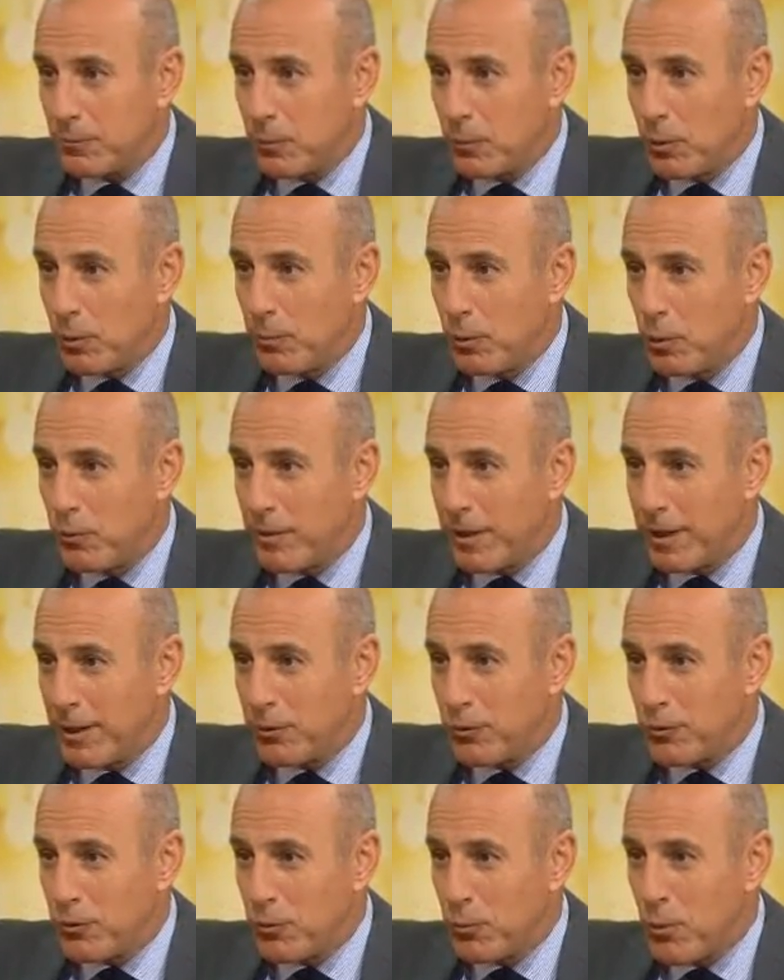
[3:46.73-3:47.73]
We're moving
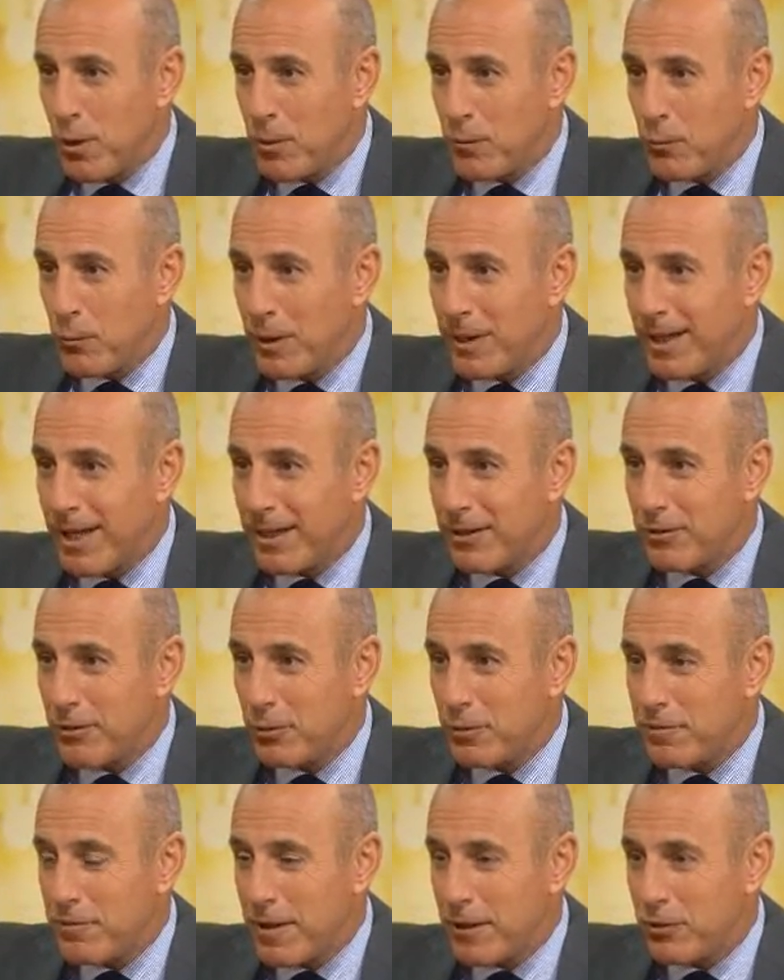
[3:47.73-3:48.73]
into what we like
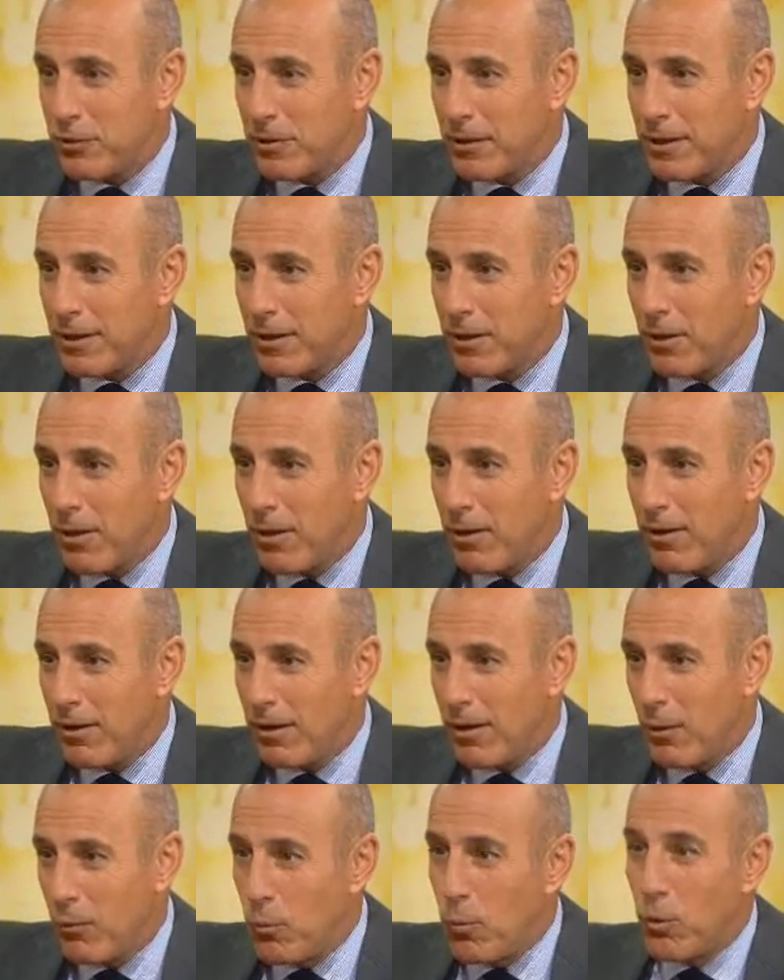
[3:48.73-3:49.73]
to affectionately
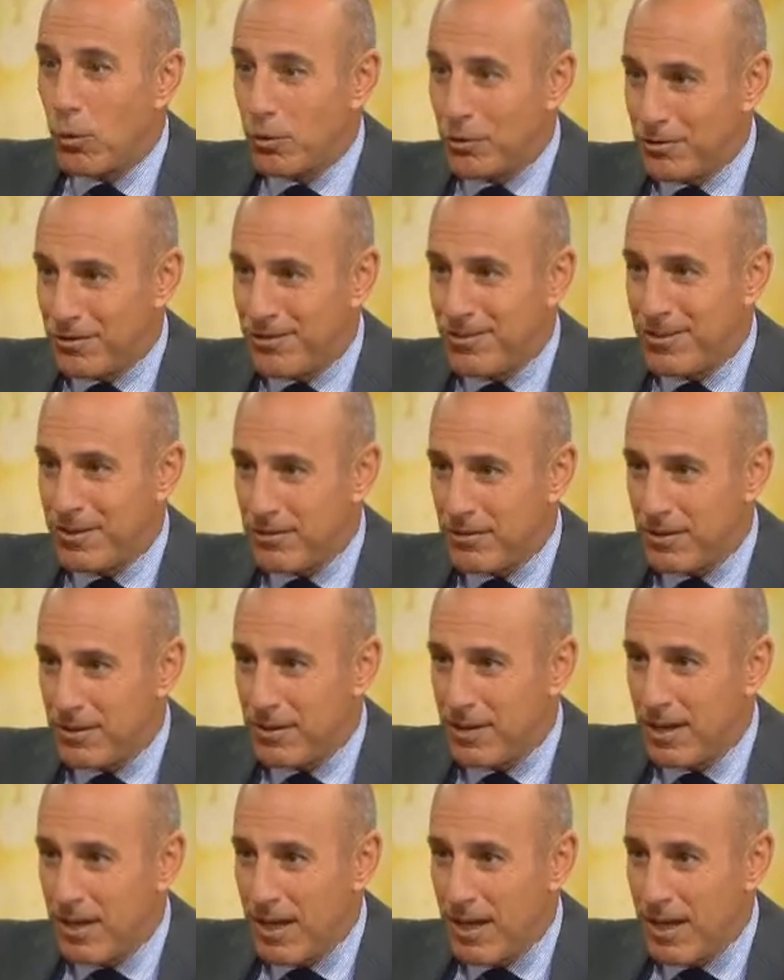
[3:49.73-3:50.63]
call awards season.